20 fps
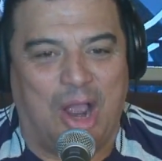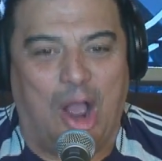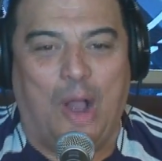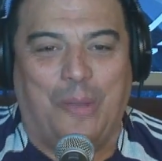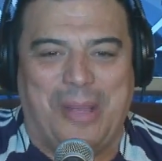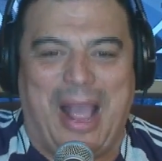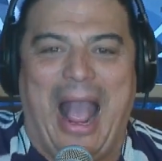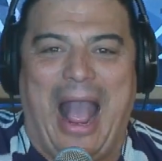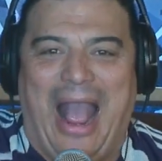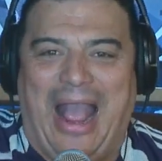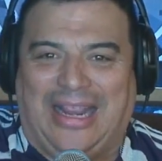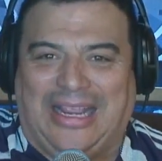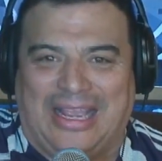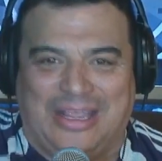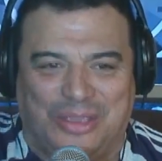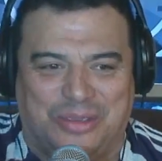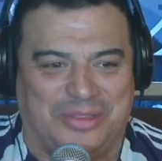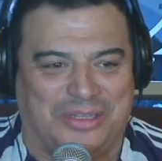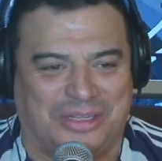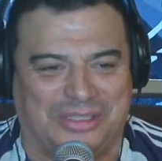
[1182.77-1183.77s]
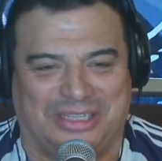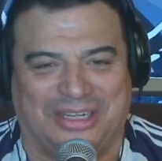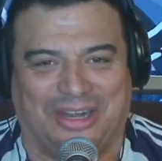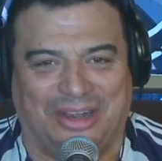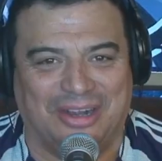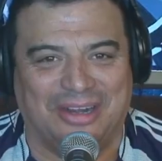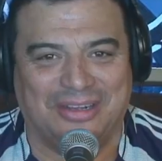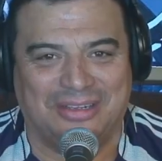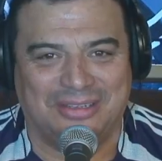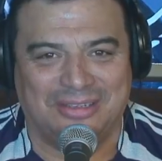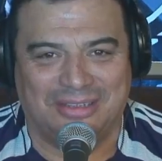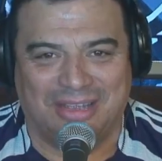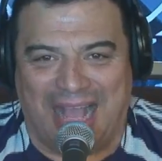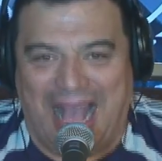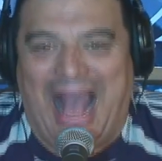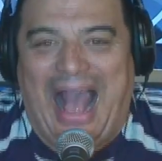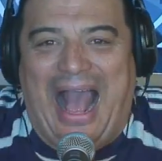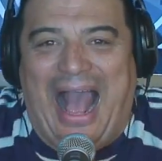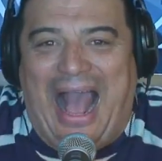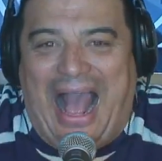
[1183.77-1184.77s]
Go back. And you just hear,
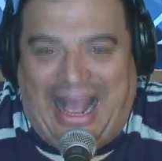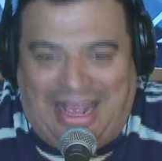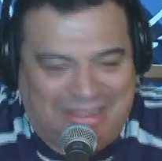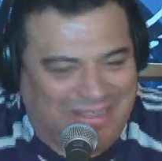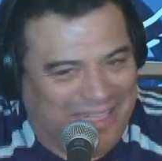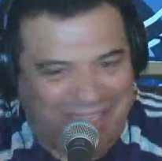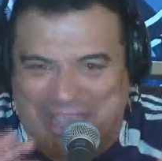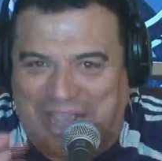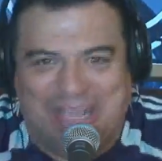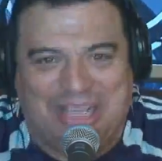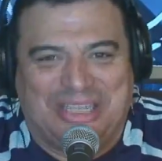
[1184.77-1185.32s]
ha!